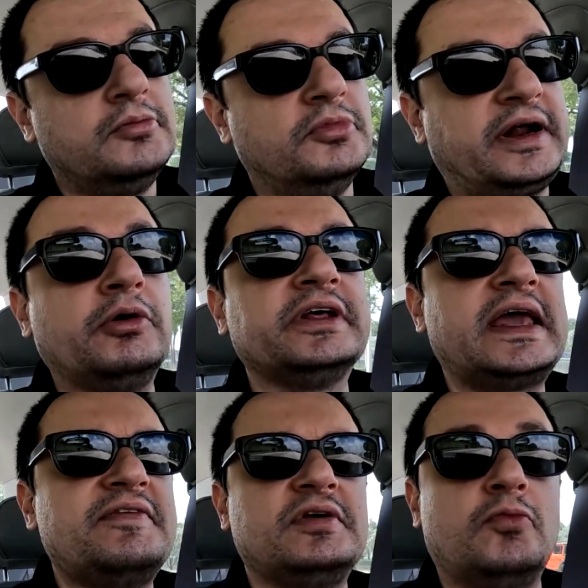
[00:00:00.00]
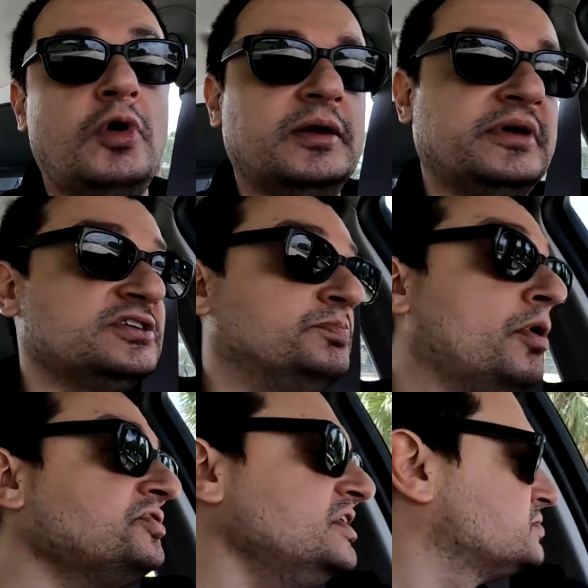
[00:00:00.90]
when I only gave them one, because
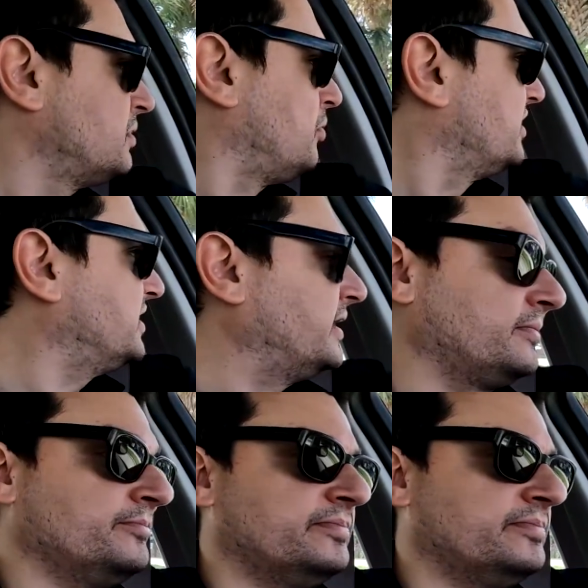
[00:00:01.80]
both keys were working